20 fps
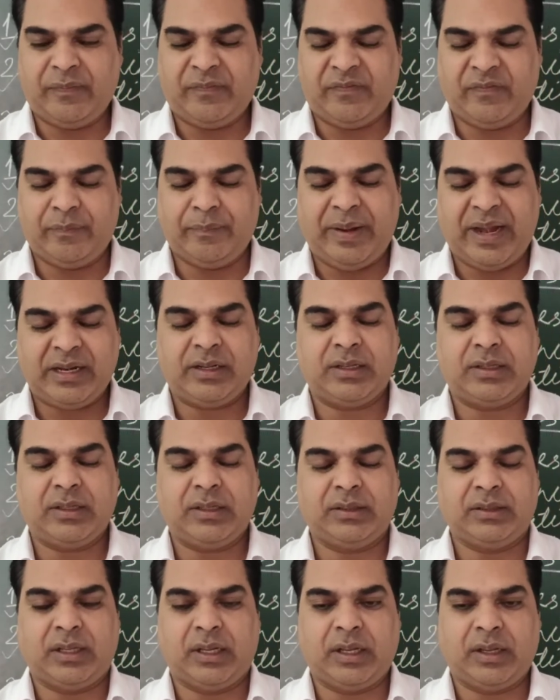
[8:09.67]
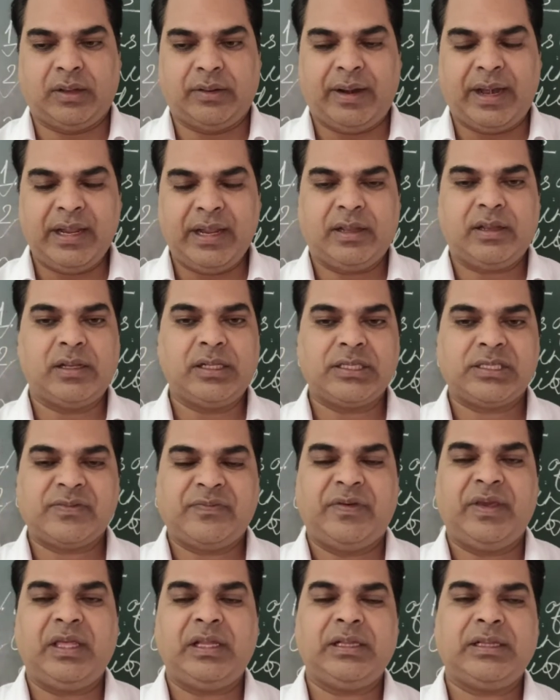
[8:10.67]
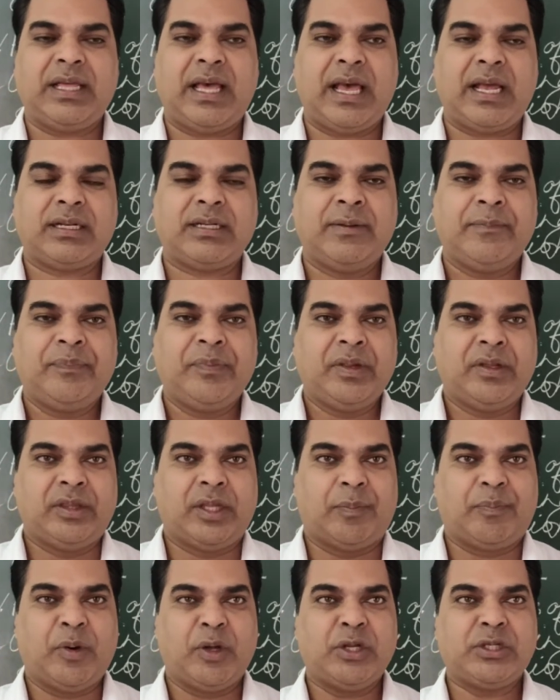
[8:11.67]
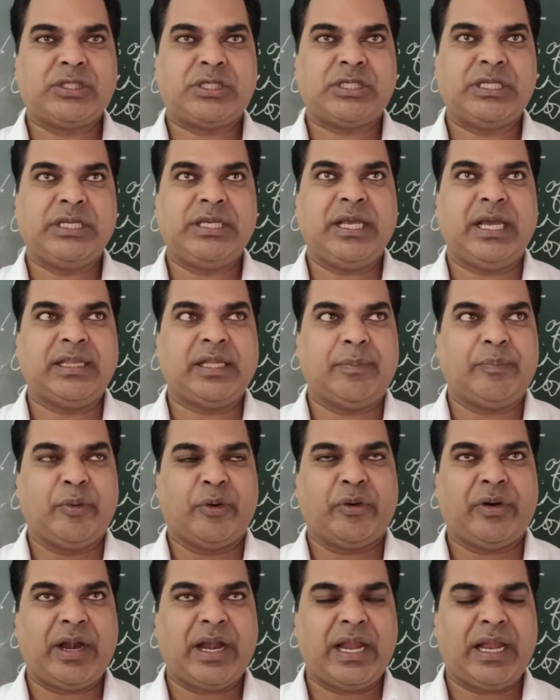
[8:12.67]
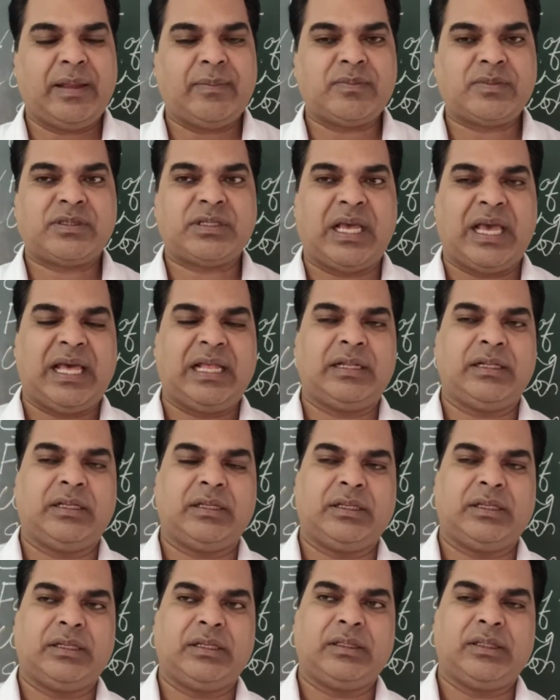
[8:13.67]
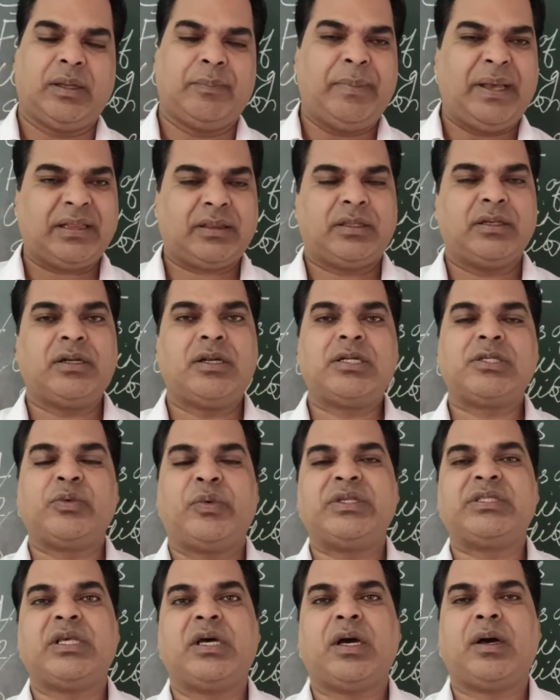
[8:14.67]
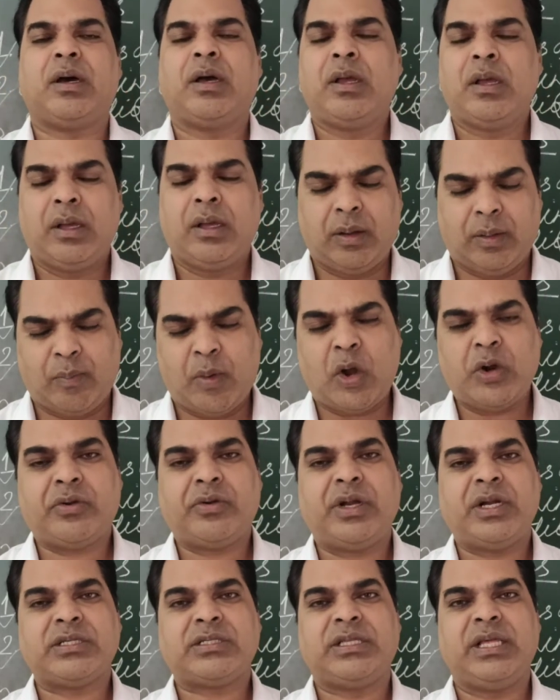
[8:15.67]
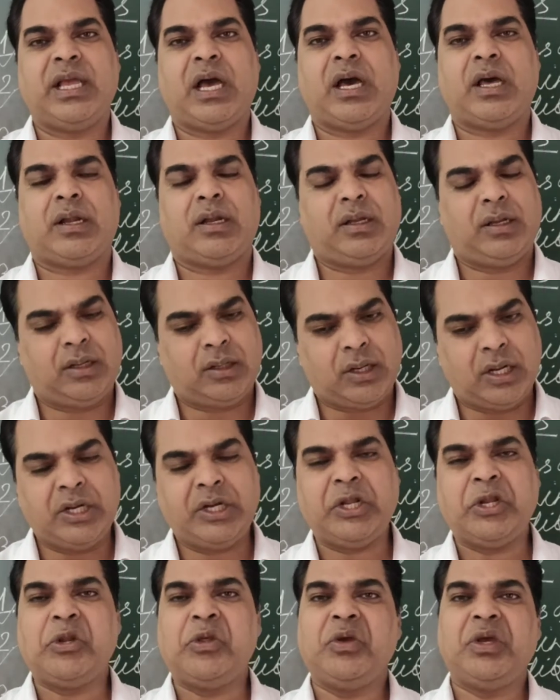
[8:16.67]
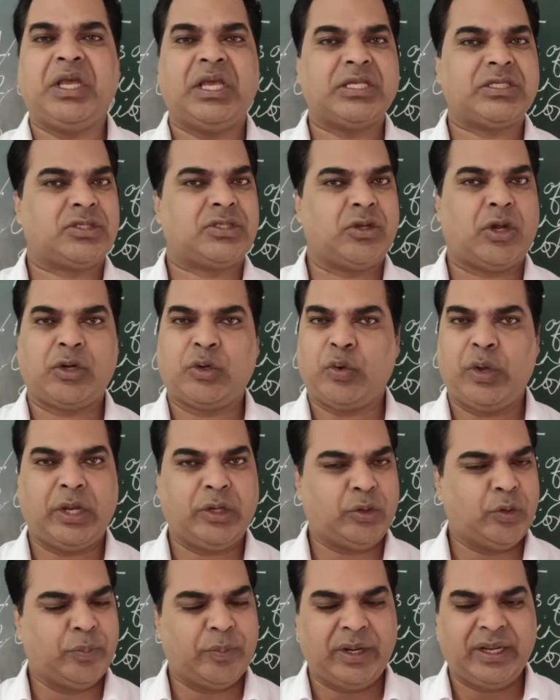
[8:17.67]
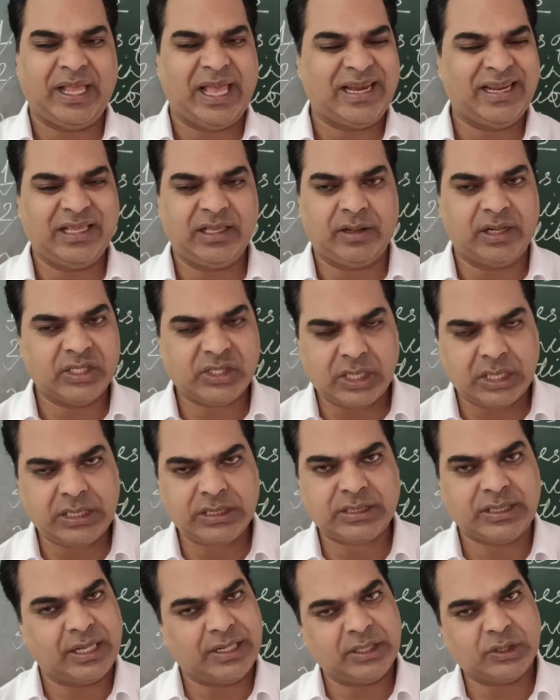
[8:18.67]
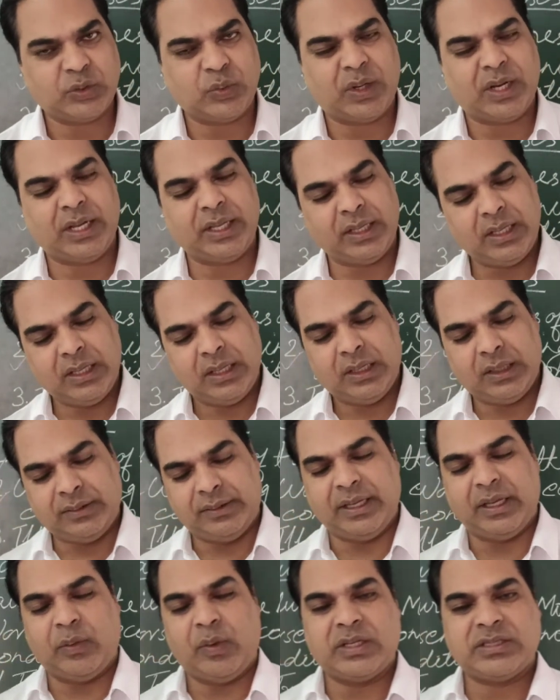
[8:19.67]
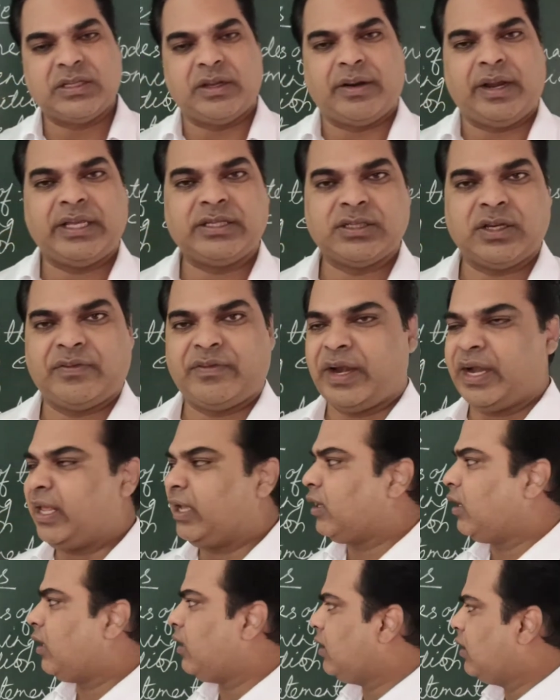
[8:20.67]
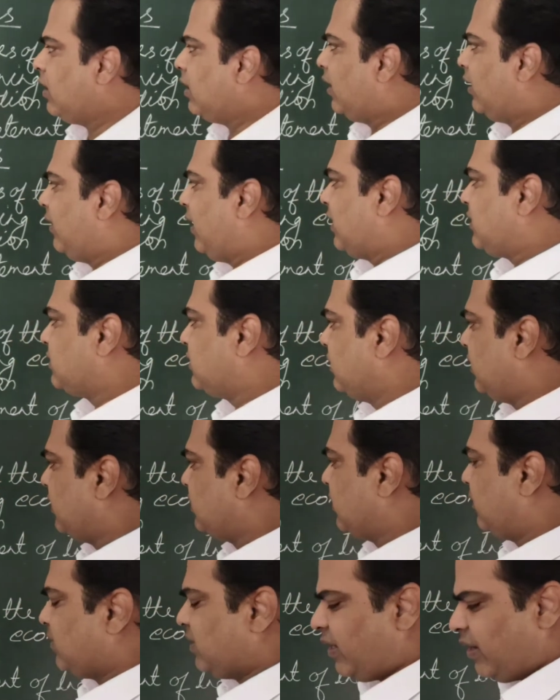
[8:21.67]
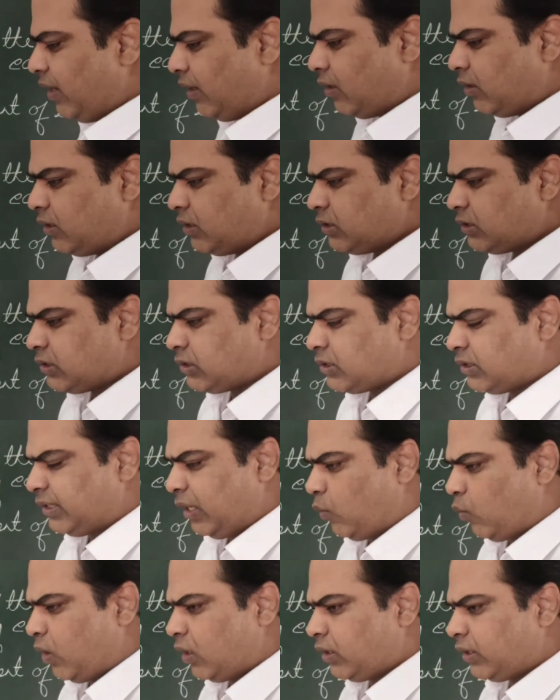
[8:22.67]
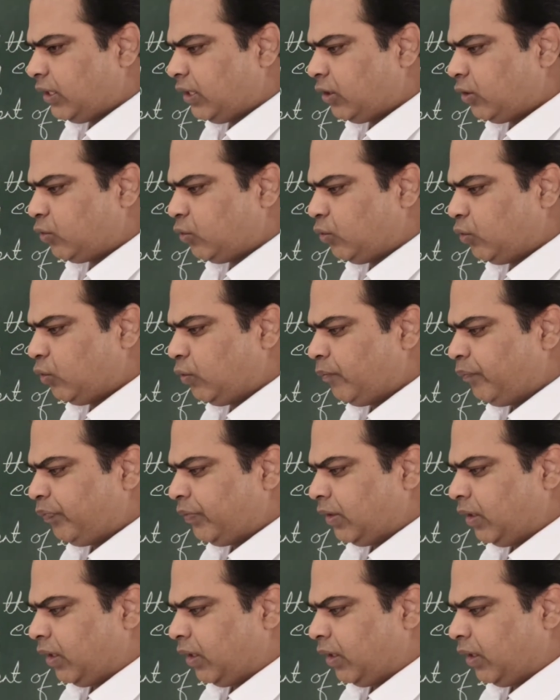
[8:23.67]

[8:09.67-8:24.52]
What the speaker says: made the radicals feel that the policy and the programs and the methods which the moderates they are continuing is not going to bring any results. That is why there was a rise of radical nationalism. Radicals, they wanted to